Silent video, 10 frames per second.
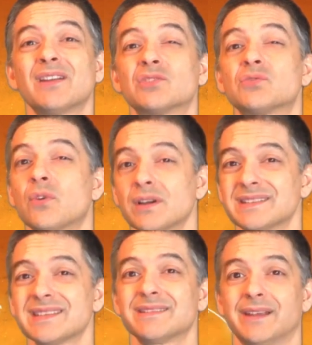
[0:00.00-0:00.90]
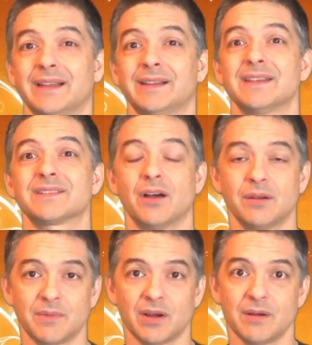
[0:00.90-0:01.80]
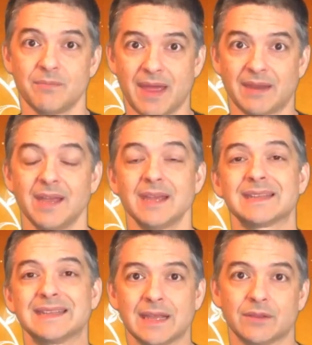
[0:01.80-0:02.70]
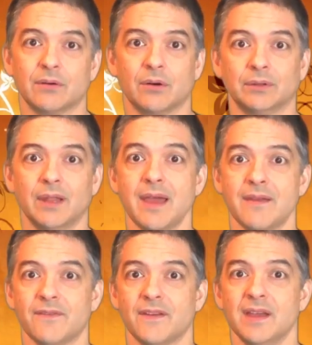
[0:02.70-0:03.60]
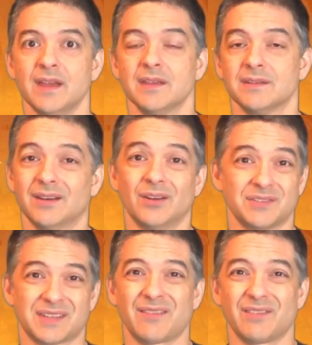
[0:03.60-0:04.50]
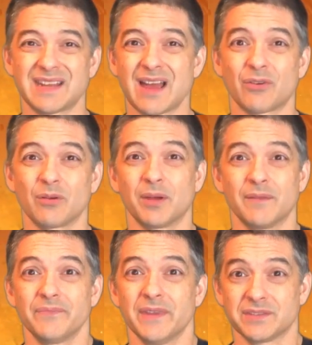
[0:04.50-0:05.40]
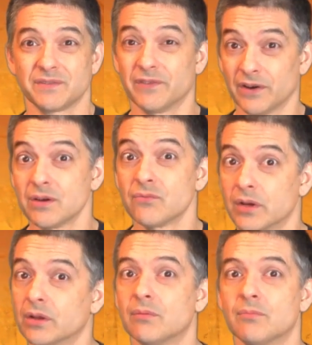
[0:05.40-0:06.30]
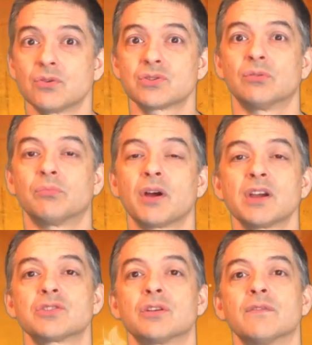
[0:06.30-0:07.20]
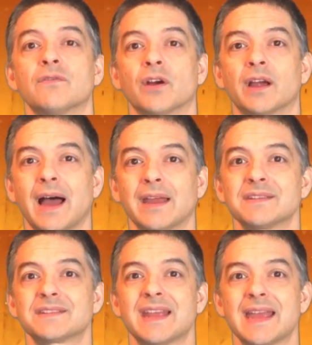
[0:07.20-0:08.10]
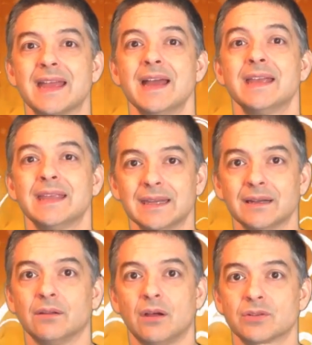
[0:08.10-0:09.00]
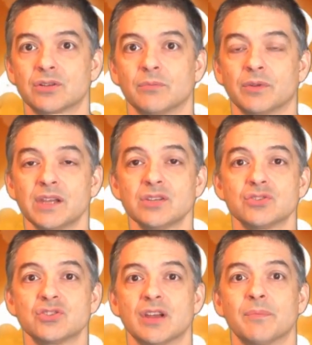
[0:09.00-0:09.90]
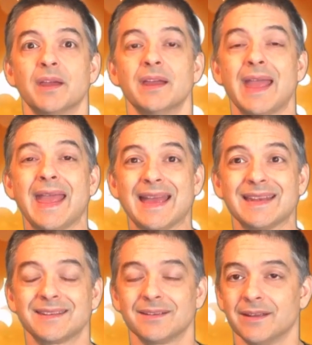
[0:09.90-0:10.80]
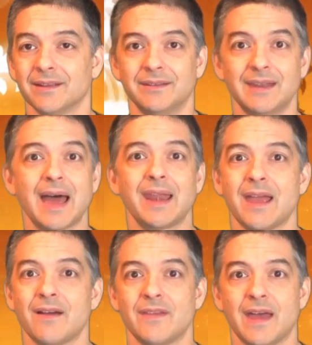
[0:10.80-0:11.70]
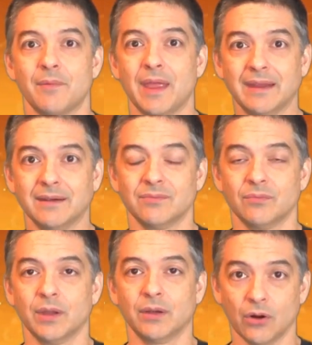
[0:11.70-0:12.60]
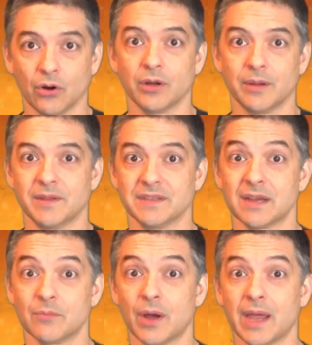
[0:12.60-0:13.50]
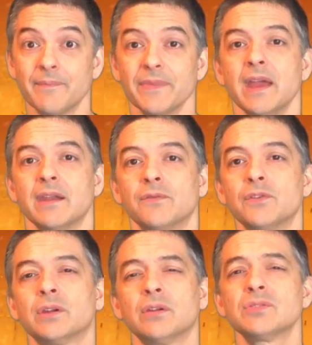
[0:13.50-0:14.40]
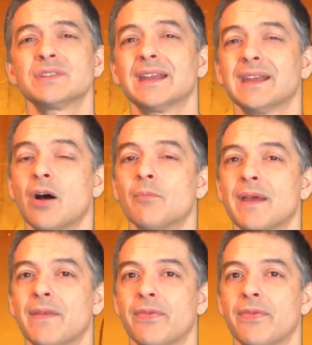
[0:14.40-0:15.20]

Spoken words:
are twice as likely as unmarried men to take their own life. Now, I know it's kind of a downer, but it's a very real emotional pressure for a guy to stay in a long-term relationship and not have that end and hurt him in some way. Now, if you can understand how men